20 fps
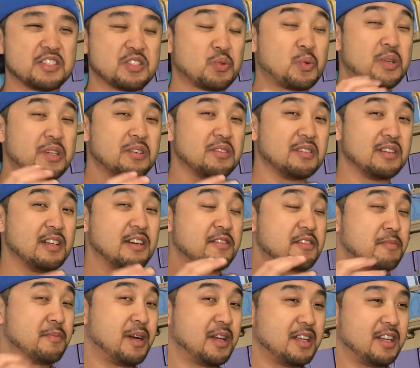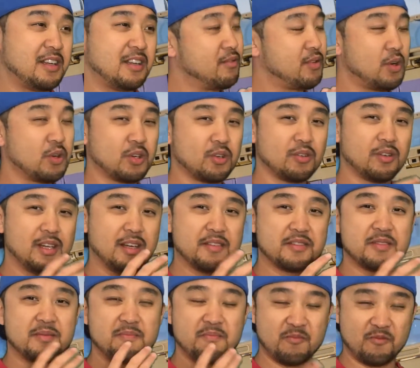Swindle loves money, Frodo
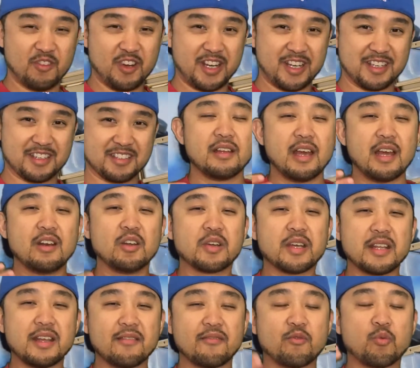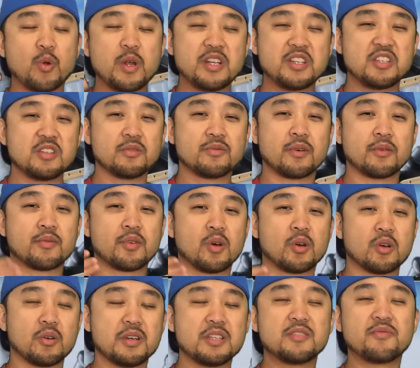loves rings. And look at that windshield for
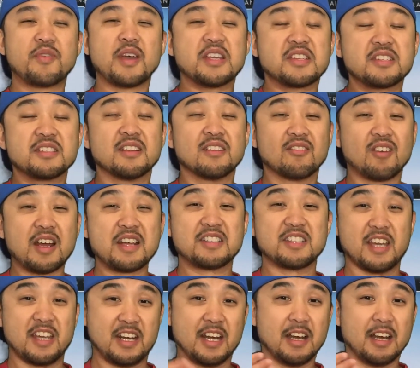Frodo, it's facing the right side